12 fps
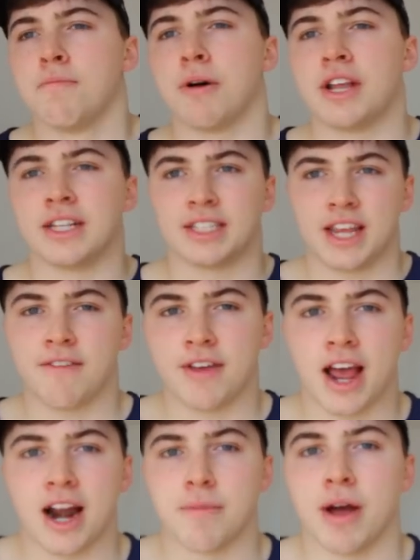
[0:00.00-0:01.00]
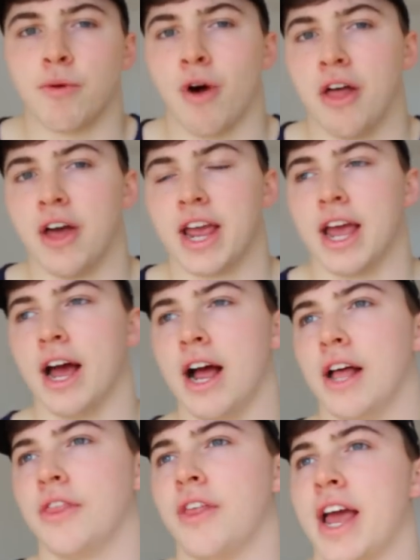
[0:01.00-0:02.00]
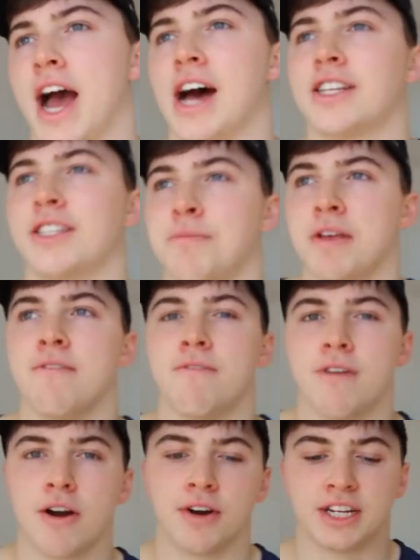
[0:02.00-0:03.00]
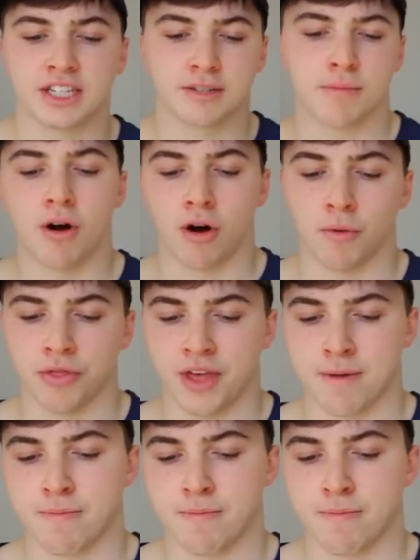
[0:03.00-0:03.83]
But in TV anime, where they had to be very smart with their